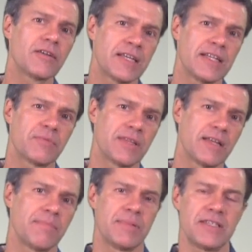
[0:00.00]
needs within
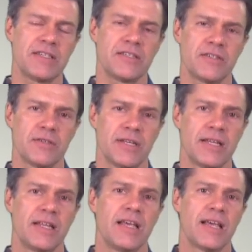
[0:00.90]
a business
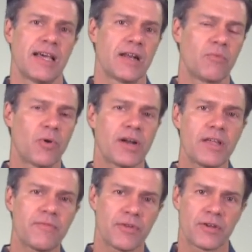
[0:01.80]
unit and
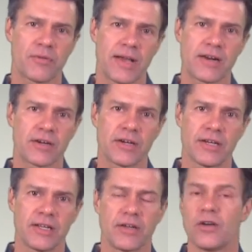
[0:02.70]
working for the greater
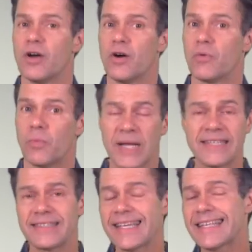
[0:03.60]
good. We
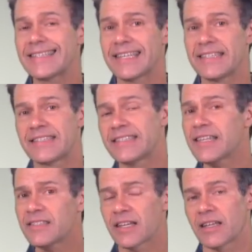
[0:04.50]
see this
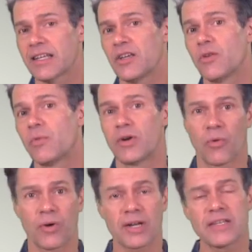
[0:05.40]
consistently when
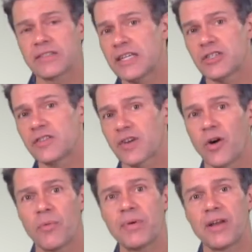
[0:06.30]
organizations
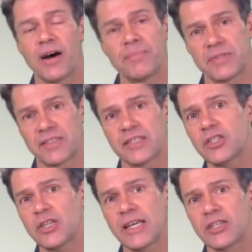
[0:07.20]
open up
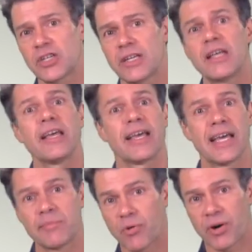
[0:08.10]
decision engine
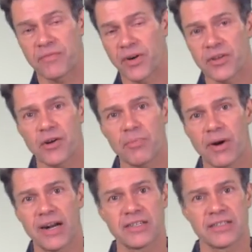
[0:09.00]
and portfolio
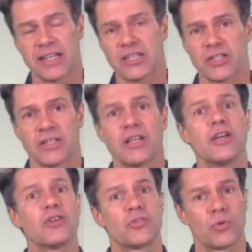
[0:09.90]
prioritization
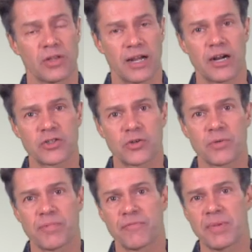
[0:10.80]
to a large
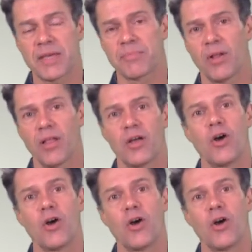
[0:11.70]
group of people.